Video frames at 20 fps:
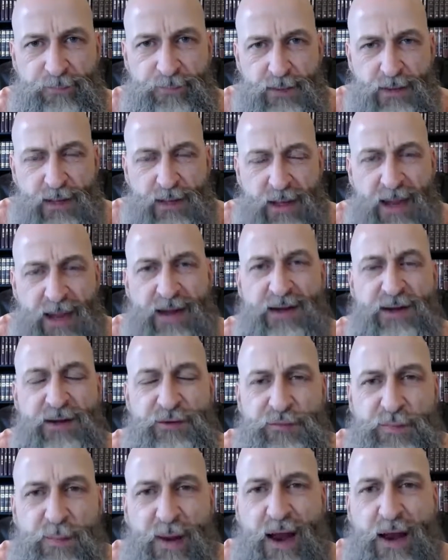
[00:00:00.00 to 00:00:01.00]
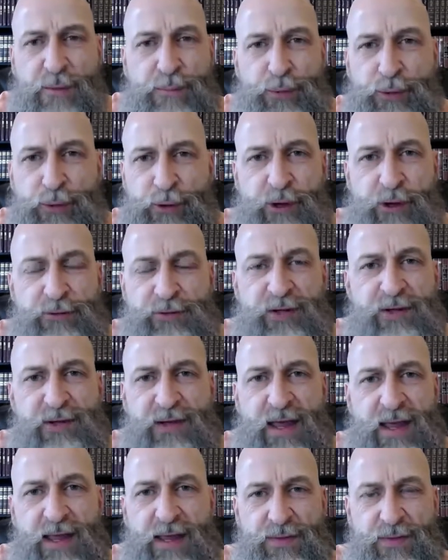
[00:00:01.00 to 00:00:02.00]
And it is my prayer today
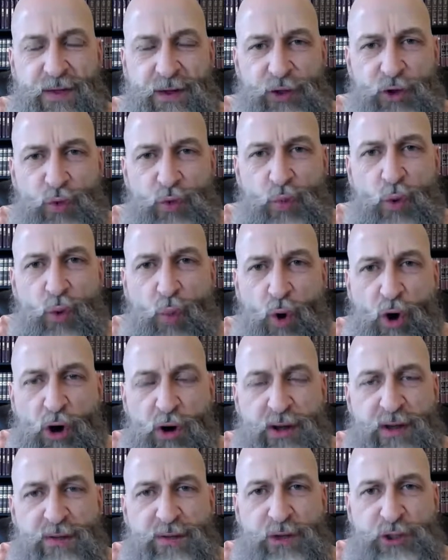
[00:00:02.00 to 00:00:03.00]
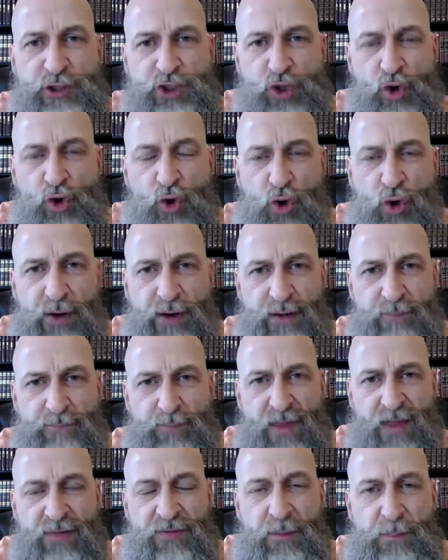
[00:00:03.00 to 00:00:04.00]
that you will walk in the joy and
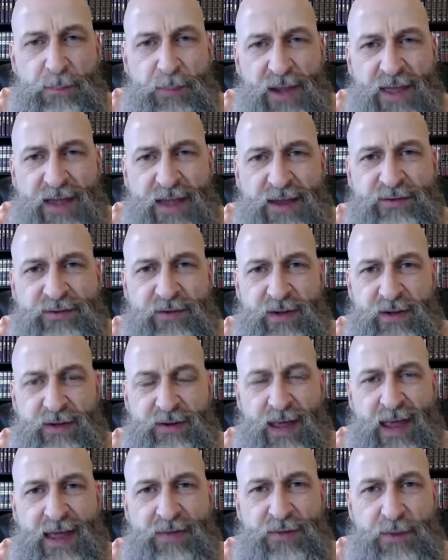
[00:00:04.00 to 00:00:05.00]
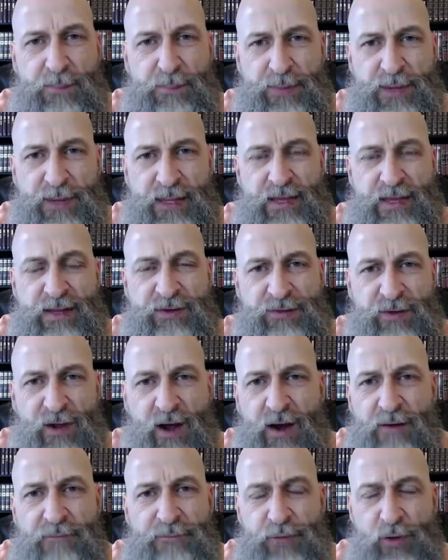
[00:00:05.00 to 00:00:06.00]
the blessing and the peace of
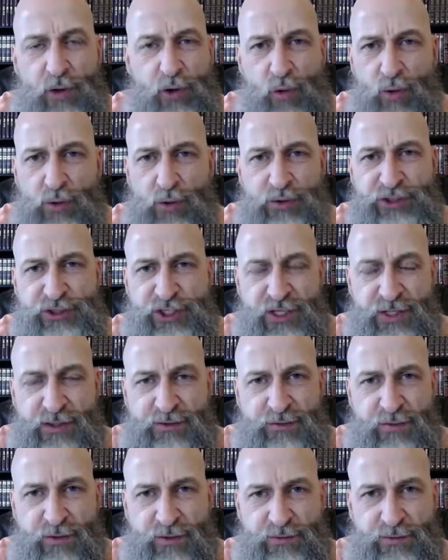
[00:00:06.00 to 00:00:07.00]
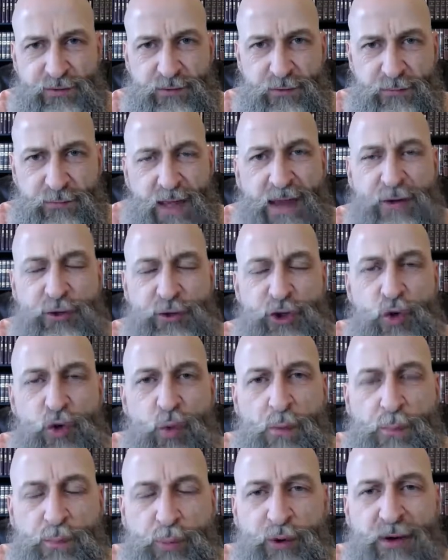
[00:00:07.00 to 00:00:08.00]
the Lord Jesus and you will
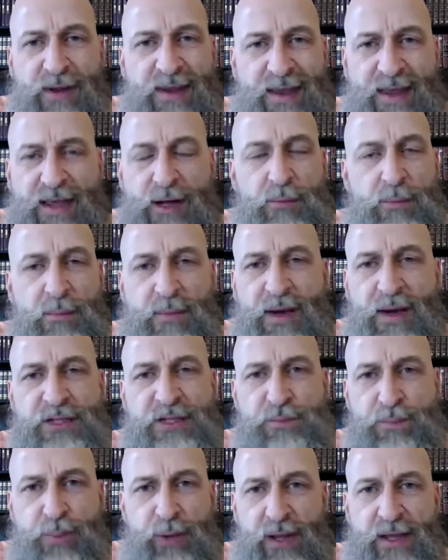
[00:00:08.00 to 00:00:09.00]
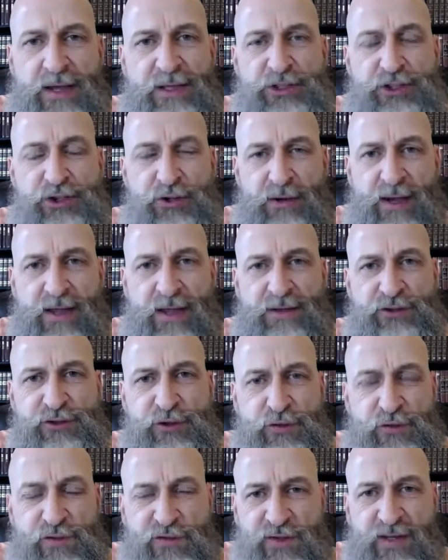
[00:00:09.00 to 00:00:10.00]
bring him much pleasure as you
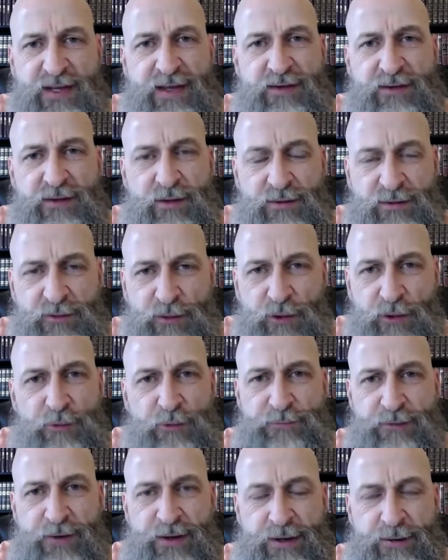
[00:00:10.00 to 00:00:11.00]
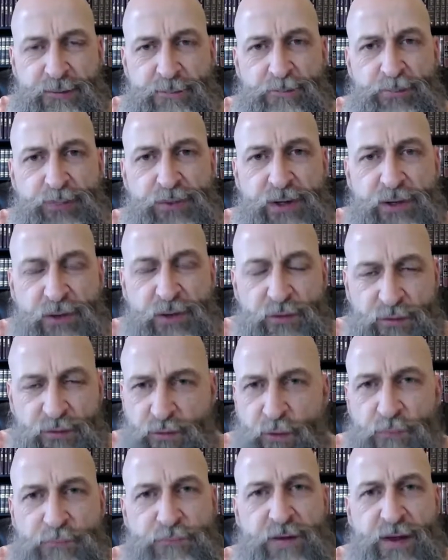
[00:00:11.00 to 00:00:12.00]
seek to serve him so
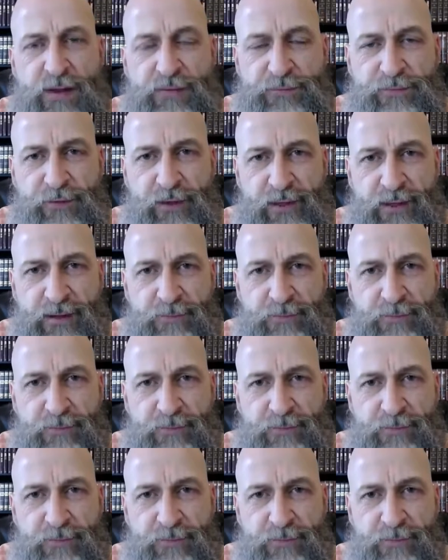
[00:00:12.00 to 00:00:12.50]
faithfully.